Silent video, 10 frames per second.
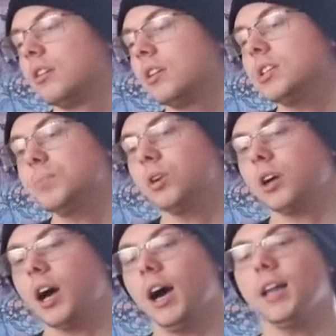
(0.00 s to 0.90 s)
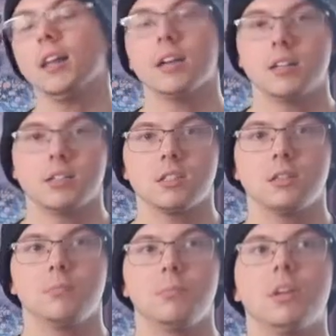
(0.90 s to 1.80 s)
this book I liked
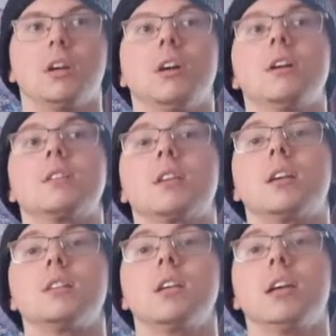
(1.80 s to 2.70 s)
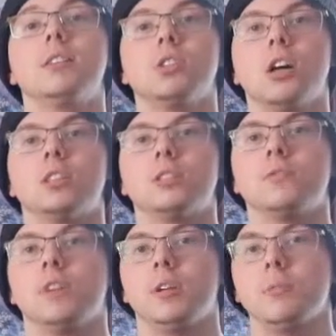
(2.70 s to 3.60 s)
because it contains lots
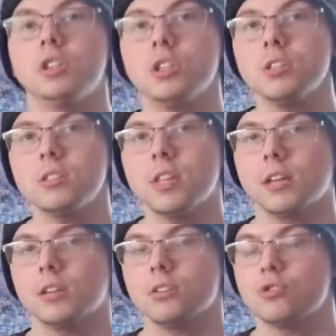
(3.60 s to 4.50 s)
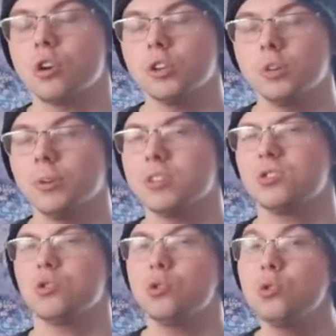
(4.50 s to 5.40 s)
of images that can draw you
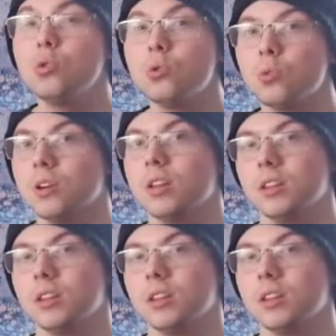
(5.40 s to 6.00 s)
into